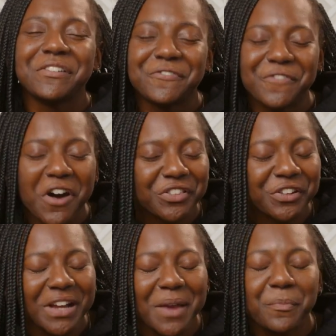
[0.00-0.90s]

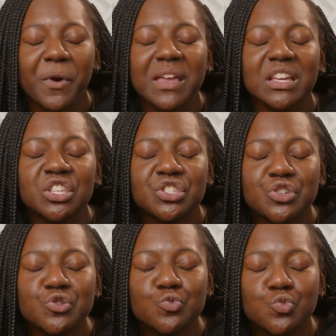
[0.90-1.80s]
Father, I pray that
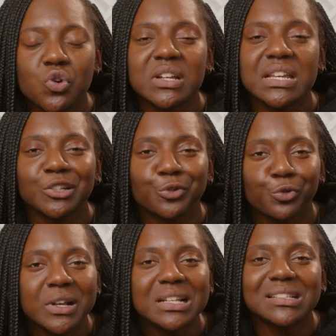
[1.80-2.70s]
you would
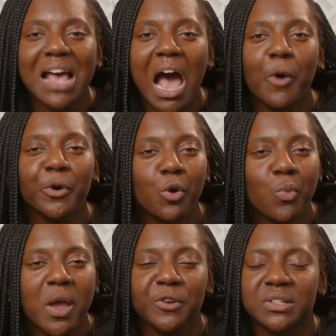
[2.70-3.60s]
increase our
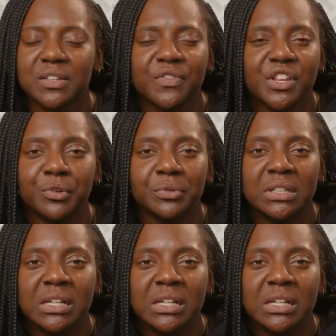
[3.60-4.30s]
awareness of you,